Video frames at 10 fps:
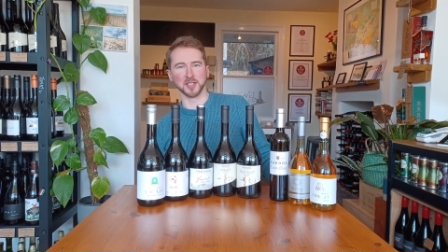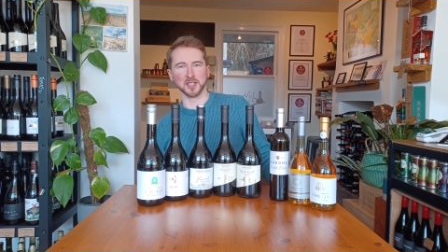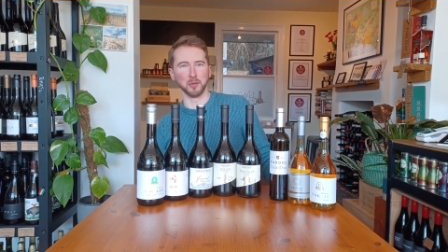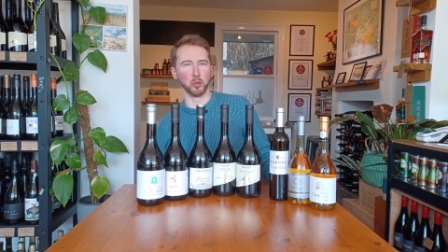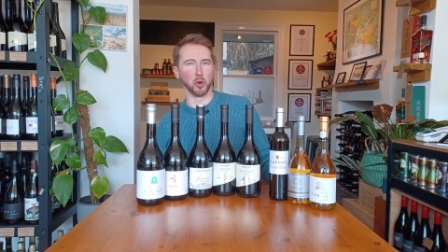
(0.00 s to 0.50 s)

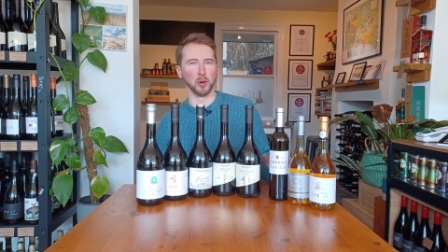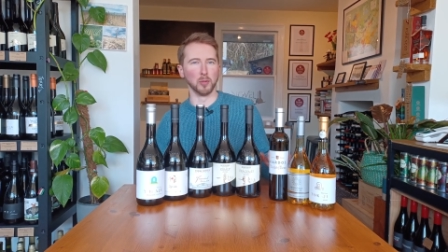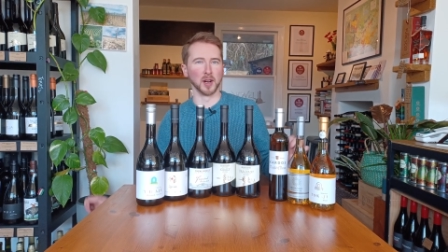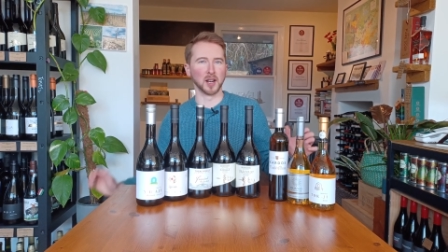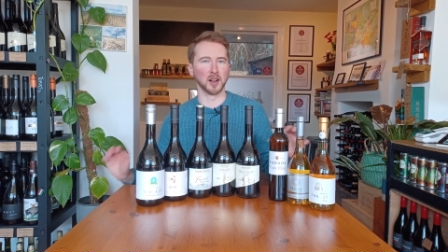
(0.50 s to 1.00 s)
some
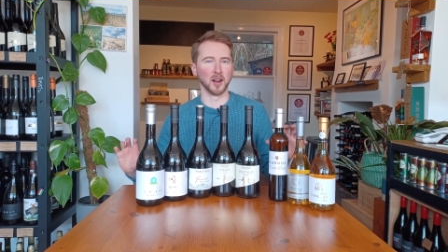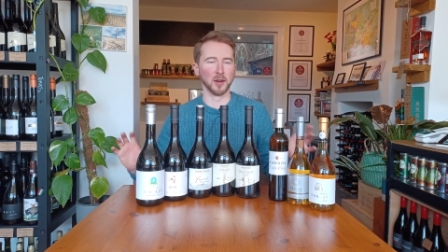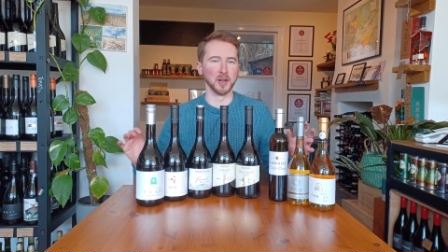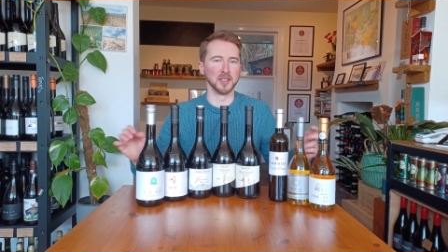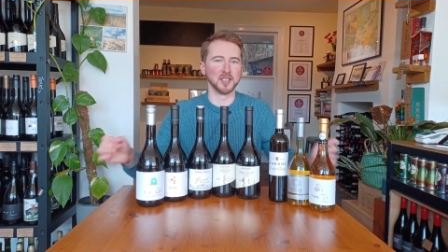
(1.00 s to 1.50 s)
warmer
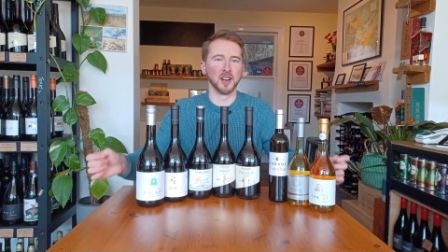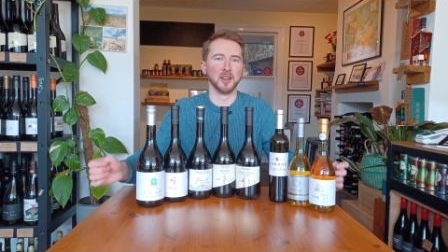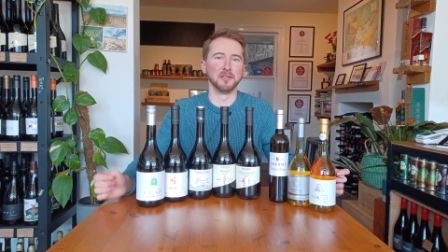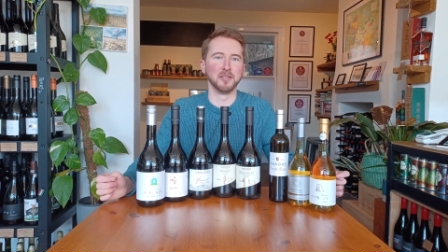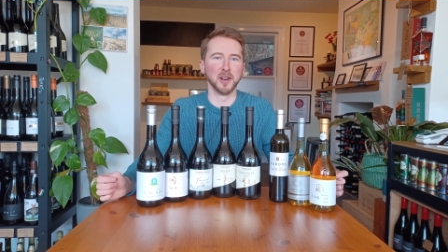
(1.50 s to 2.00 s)
climate
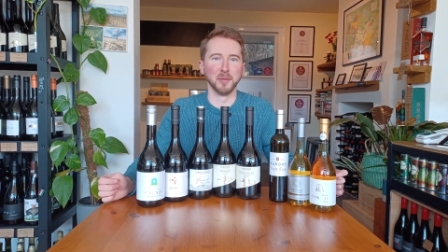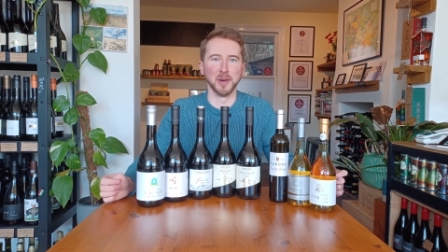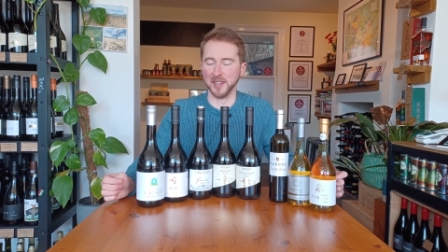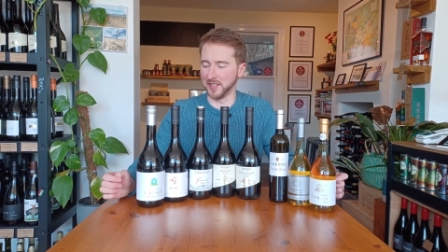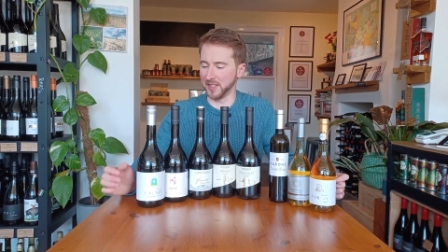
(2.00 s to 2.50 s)
type
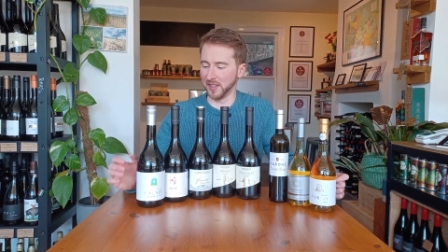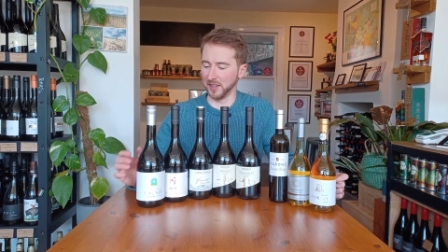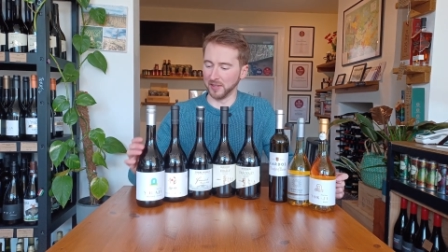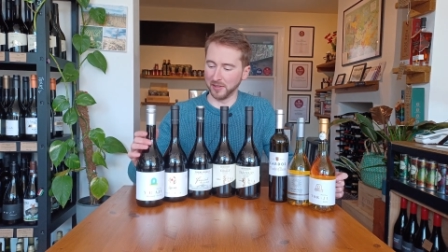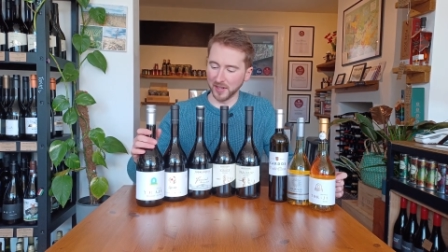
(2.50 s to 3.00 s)
ferments. So
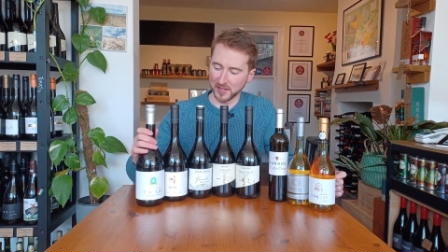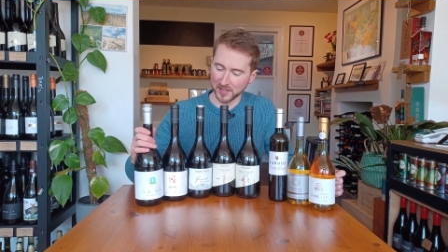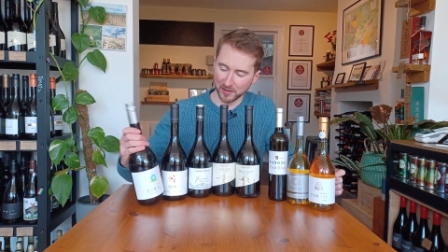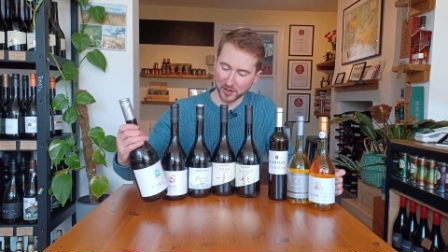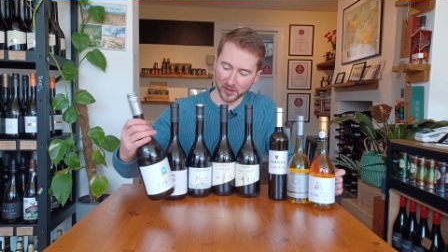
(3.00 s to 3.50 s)
the first
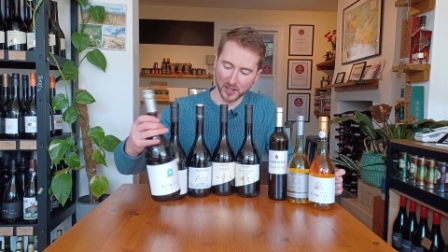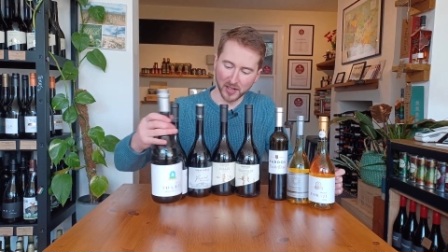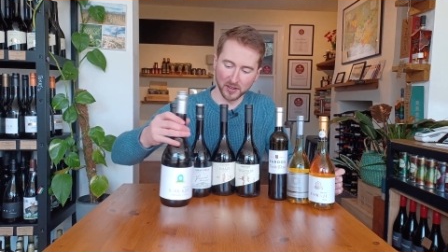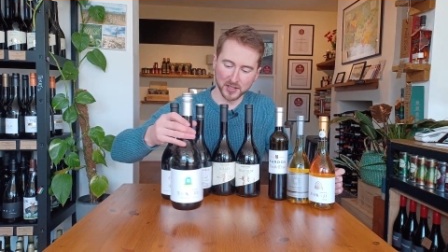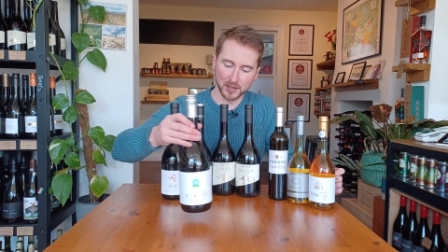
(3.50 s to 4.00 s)
I've got
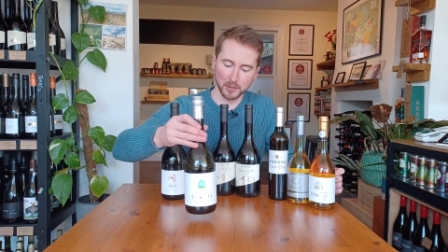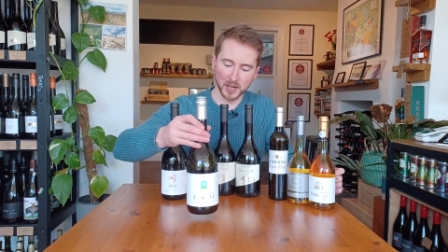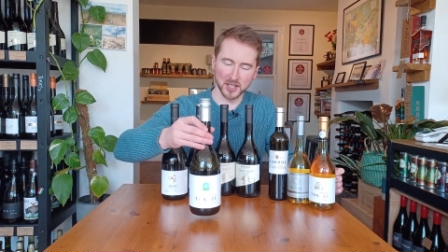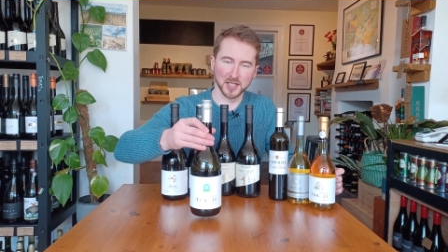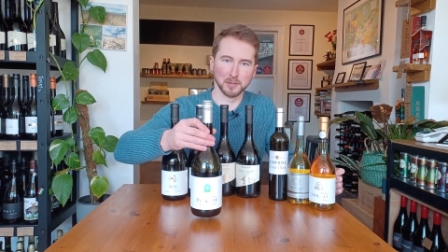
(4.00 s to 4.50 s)
here is the
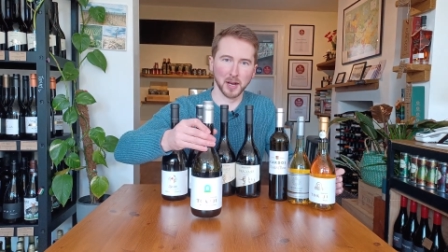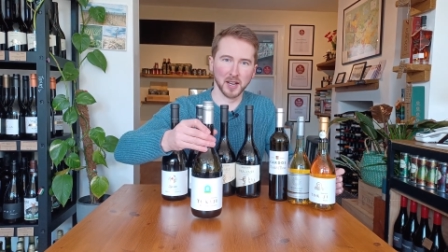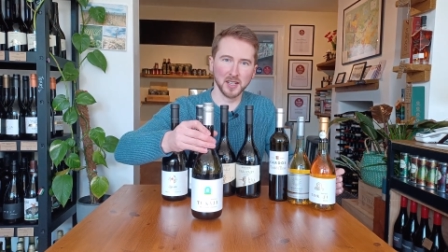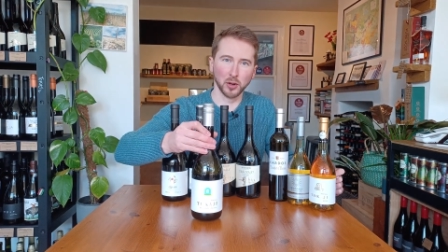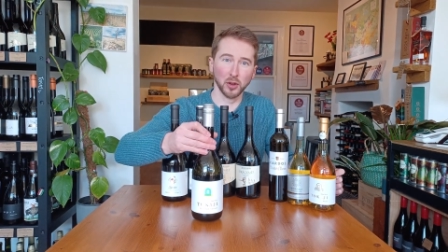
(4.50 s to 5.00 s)
Meshes
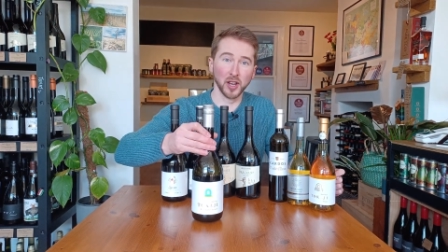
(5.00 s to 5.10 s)
Mali, or the